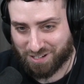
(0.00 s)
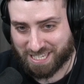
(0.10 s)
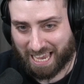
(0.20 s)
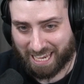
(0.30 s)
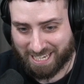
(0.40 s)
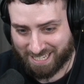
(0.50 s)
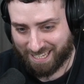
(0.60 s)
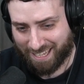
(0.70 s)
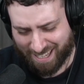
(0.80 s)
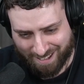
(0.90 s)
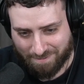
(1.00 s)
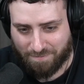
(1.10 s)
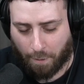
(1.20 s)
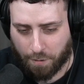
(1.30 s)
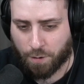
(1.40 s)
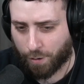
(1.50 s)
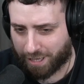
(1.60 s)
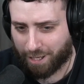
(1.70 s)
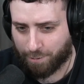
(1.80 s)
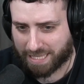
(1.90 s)
side, very
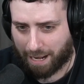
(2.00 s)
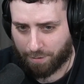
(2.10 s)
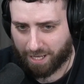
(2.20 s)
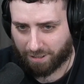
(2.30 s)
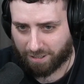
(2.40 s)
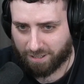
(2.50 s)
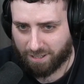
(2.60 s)
quickly goes downhill.